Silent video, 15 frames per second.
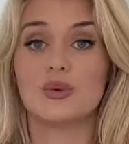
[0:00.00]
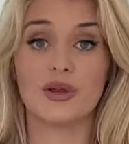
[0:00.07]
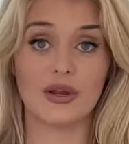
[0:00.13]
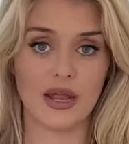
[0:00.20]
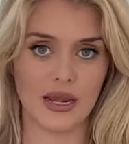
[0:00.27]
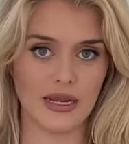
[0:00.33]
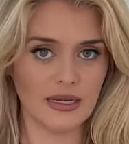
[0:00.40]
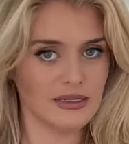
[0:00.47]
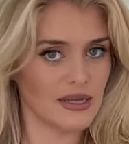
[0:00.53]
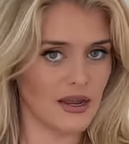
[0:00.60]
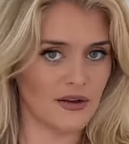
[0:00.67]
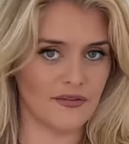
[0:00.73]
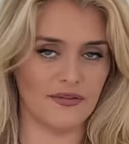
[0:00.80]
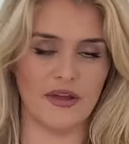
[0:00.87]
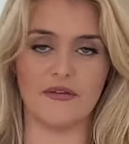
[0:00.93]
we are getting a ton
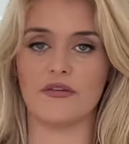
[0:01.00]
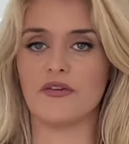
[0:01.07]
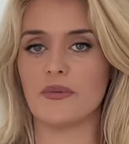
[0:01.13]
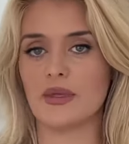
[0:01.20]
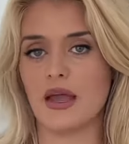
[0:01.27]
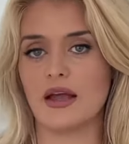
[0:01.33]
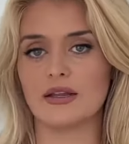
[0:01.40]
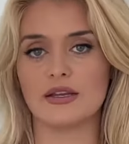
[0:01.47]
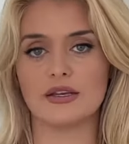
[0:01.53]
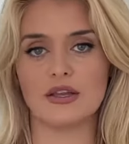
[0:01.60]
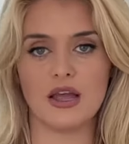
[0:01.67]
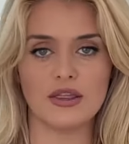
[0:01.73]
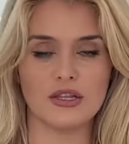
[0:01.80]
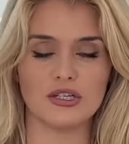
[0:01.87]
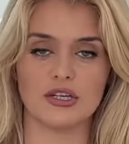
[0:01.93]
of flavor from the onion,
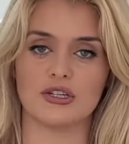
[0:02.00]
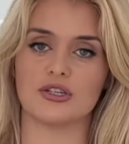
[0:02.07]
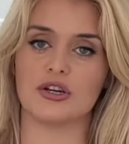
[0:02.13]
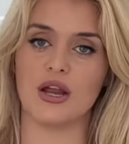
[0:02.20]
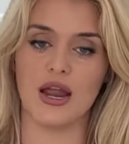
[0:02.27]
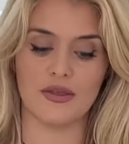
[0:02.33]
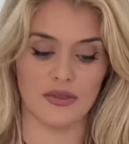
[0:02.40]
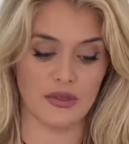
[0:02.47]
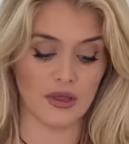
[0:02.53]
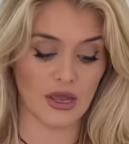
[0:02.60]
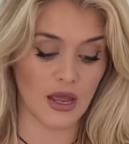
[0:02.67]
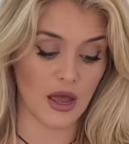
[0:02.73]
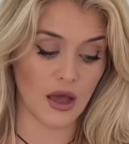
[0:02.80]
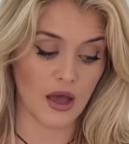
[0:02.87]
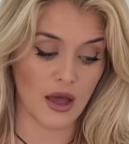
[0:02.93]
the ginger, and
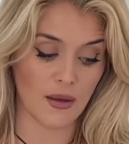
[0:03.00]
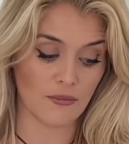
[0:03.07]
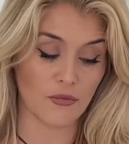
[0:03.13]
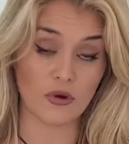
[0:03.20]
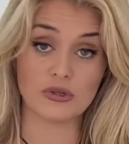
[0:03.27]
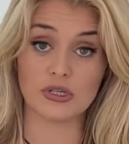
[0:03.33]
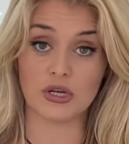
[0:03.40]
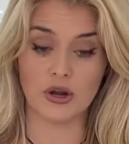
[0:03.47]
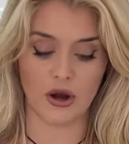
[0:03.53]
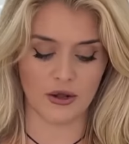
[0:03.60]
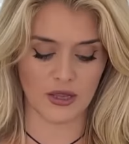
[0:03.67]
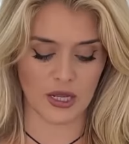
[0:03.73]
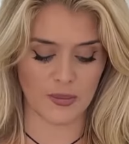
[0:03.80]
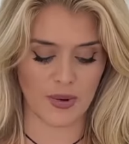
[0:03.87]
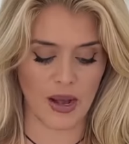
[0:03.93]
the roasted
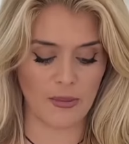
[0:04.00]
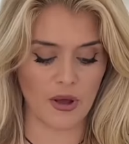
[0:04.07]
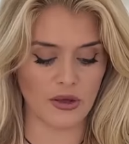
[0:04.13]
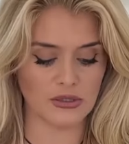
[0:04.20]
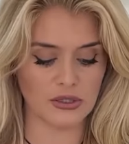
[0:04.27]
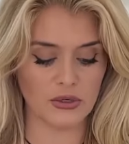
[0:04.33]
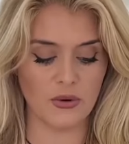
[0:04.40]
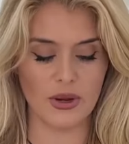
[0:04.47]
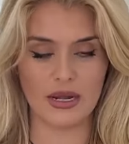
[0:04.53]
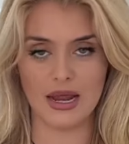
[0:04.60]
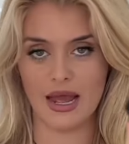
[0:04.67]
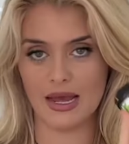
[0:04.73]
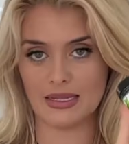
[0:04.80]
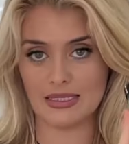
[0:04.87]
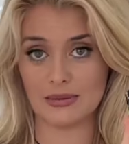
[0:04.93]
garlic, but I'm also going to
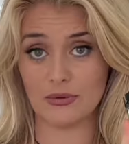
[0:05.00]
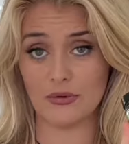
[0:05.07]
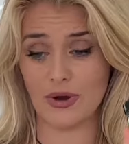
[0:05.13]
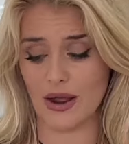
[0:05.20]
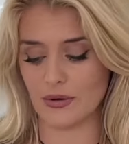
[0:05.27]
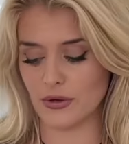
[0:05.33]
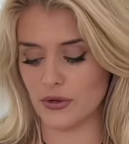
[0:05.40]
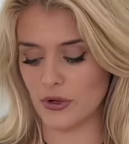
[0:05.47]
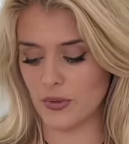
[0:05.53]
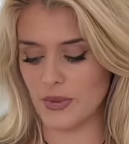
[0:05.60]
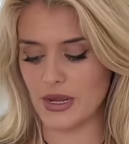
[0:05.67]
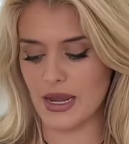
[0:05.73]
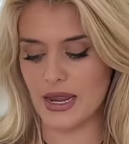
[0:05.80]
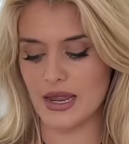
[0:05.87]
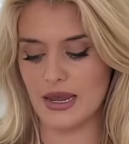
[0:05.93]
add some ground
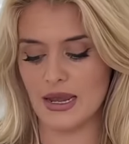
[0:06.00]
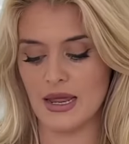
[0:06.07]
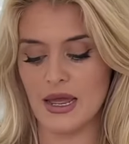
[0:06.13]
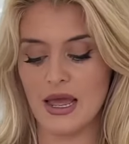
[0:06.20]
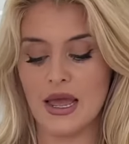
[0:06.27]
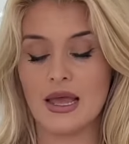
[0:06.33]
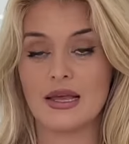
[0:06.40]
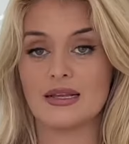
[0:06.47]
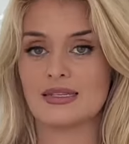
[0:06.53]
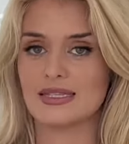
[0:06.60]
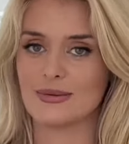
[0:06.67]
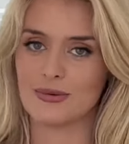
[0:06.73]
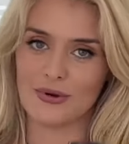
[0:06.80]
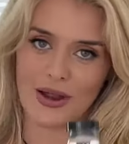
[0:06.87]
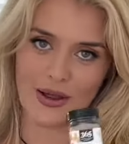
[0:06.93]
cumin in,
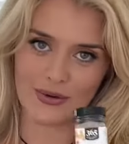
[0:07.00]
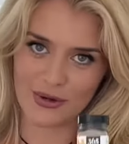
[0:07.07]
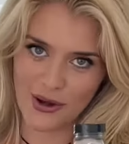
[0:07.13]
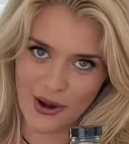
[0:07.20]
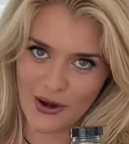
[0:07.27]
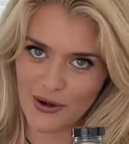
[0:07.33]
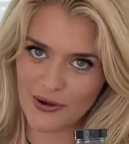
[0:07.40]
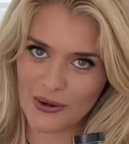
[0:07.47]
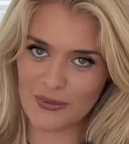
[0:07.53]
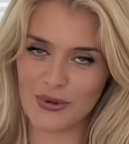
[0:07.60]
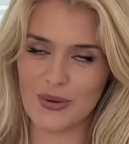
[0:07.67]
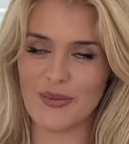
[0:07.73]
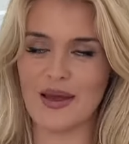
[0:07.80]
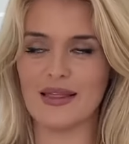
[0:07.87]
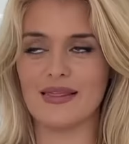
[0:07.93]
some ground
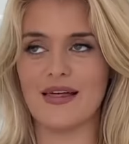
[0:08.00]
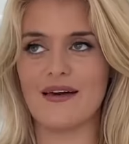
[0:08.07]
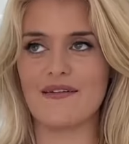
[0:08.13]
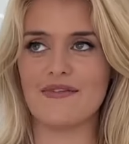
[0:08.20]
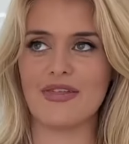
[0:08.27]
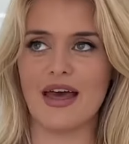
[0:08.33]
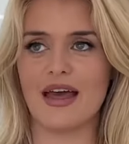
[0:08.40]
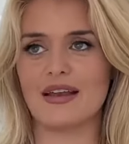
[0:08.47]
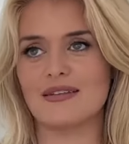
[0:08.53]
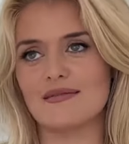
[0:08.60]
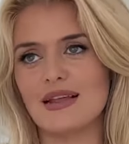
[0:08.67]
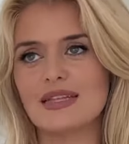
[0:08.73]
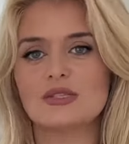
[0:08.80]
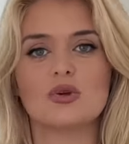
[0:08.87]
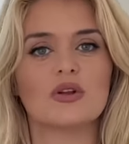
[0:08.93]
cardamom. I love that.
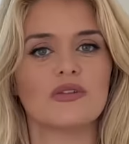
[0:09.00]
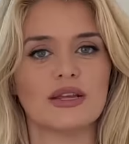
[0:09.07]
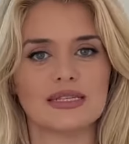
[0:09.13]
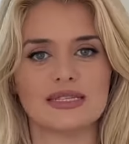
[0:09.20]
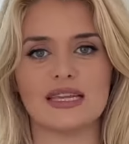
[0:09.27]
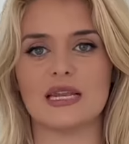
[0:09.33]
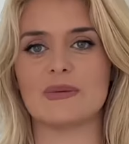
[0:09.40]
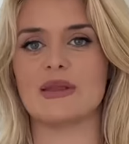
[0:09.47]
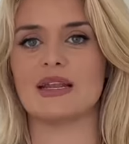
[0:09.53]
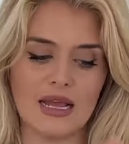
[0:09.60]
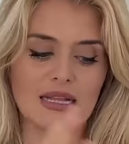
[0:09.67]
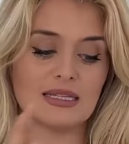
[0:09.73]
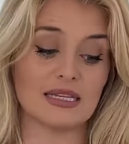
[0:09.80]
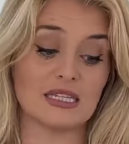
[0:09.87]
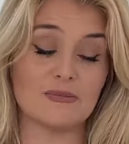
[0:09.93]
It's sort of like cinnamon.
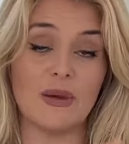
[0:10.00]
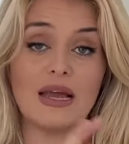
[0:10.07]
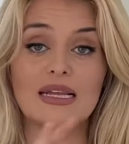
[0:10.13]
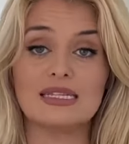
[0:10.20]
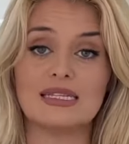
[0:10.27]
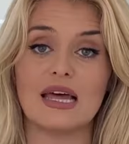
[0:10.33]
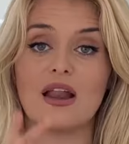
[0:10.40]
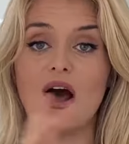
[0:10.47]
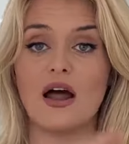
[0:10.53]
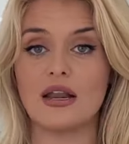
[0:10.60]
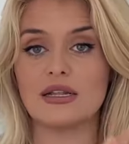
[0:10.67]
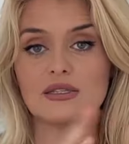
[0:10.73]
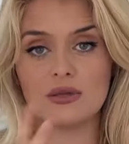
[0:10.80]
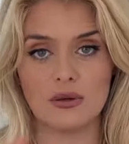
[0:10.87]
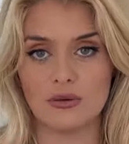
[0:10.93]
It's a spice that on
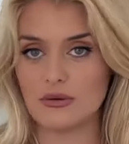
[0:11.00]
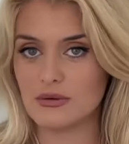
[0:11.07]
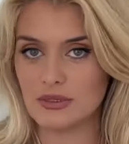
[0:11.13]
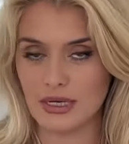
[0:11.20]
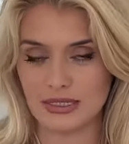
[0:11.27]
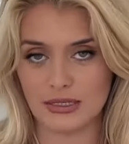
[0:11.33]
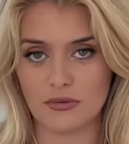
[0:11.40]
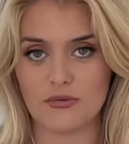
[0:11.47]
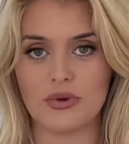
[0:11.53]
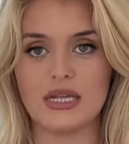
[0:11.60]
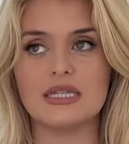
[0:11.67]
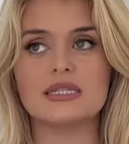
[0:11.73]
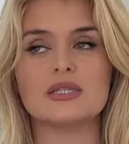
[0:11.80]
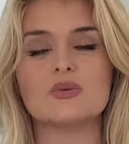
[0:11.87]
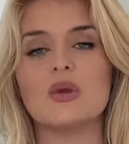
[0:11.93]
its own doesn't
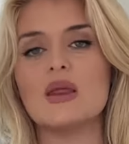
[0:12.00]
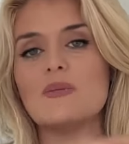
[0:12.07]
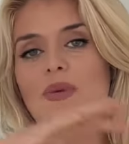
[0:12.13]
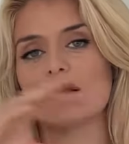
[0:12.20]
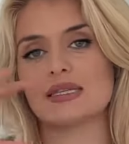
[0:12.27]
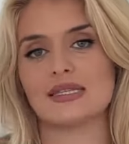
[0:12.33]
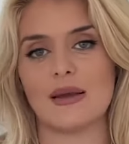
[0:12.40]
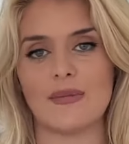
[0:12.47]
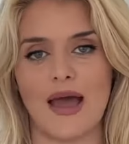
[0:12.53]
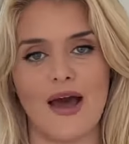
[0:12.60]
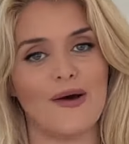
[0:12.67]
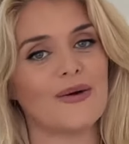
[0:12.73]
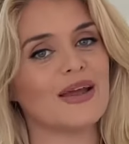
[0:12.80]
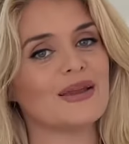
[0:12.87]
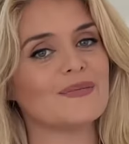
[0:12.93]
read sweet, but
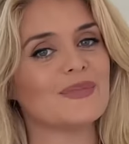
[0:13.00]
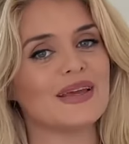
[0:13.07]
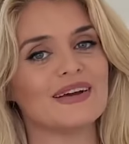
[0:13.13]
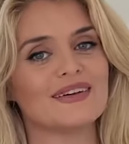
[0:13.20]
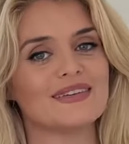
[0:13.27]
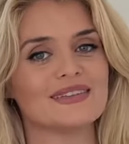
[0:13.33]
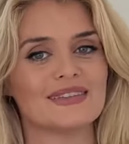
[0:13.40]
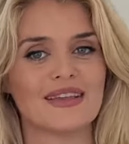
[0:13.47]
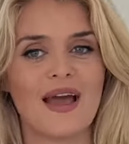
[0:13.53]
somehow in meals